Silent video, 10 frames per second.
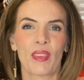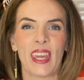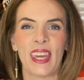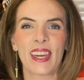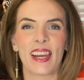
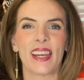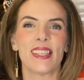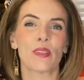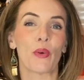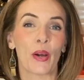Hey
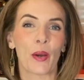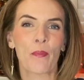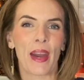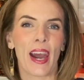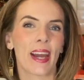guys, welcome
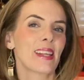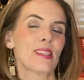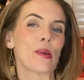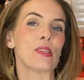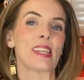back.
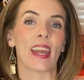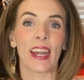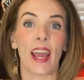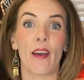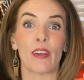So
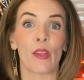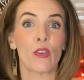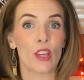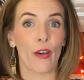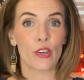tonight I have
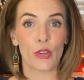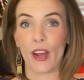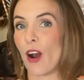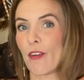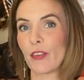another Dollar Tree
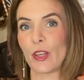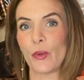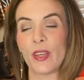haul for you.